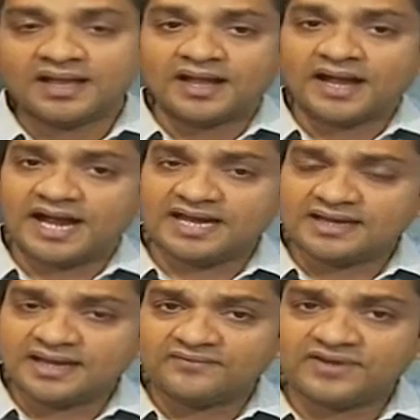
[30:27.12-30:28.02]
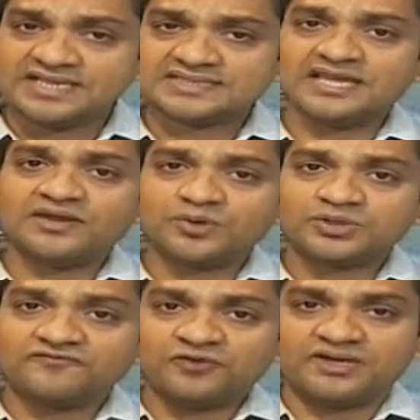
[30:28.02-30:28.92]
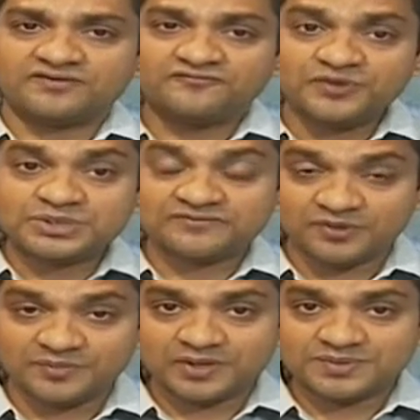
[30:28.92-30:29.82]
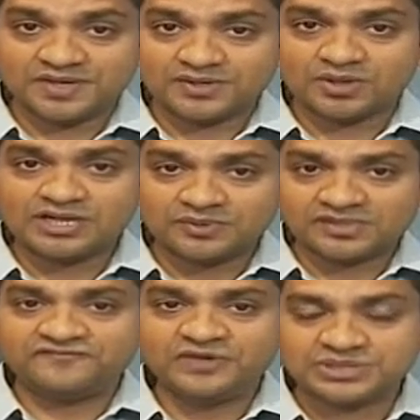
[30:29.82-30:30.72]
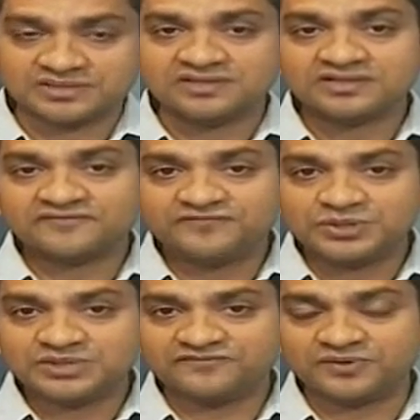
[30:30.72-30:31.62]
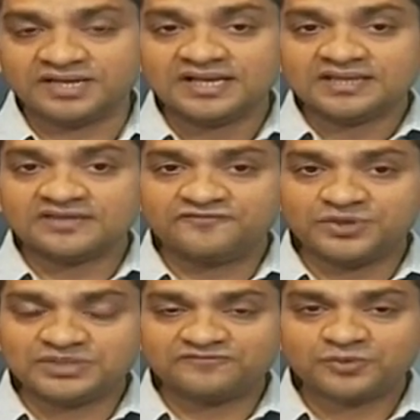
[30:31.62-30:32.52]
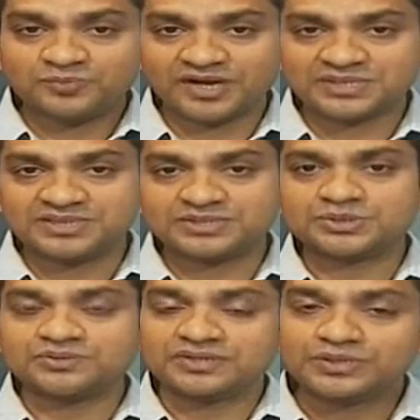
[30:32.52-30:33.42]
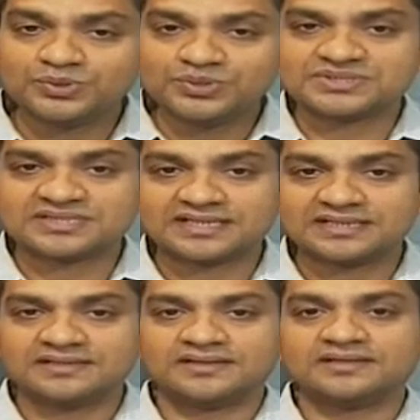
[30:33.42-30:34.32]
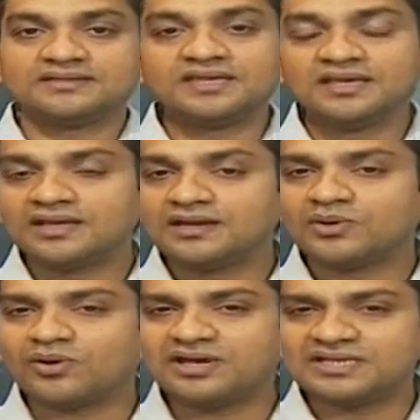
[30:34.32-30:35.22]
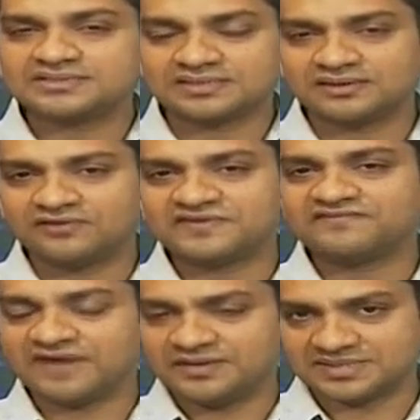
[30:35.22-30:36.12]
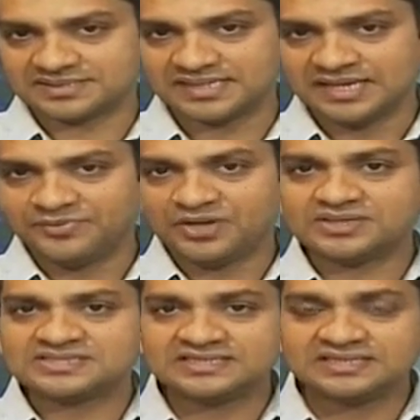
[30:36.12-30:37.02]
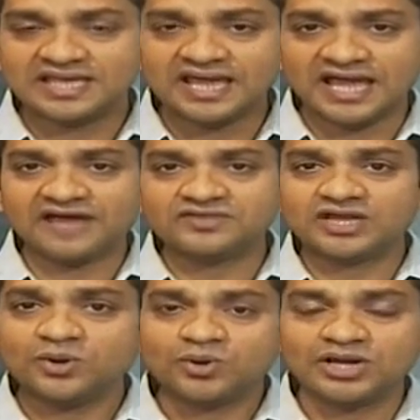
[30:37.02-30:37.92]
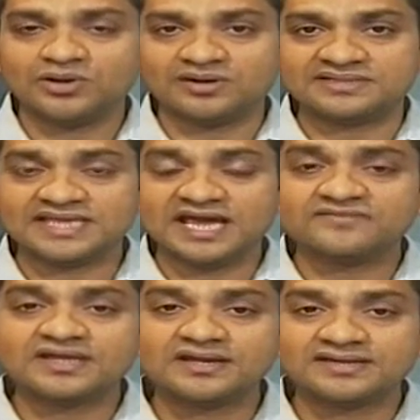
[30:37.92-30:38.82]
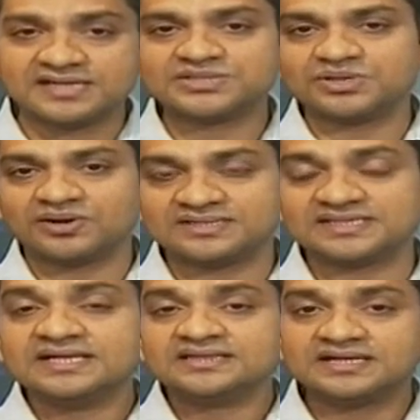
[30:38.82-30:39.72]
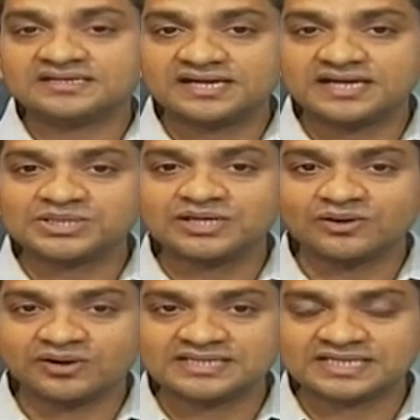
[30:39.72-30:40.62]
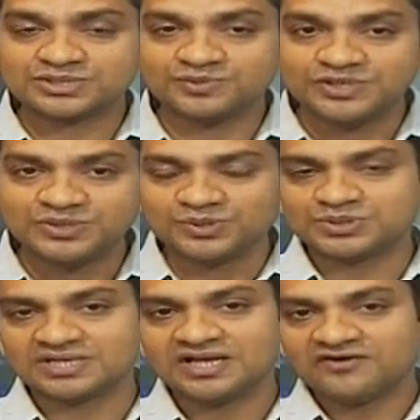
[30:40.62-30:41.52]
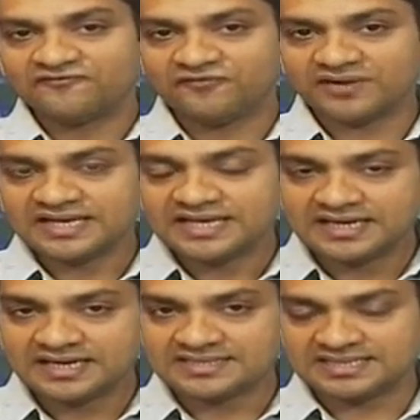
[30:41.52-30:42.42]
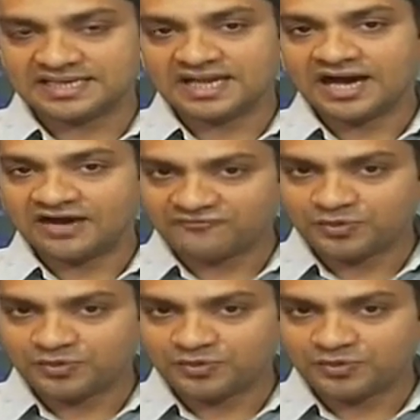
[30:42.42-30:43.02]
And when I say about the food, future food, because we are talking about the future food production should use the knowledge of the farmers, because they have the local knowledge, they have the traditional knowledge. That traditional knowledge has to be used for increasing our food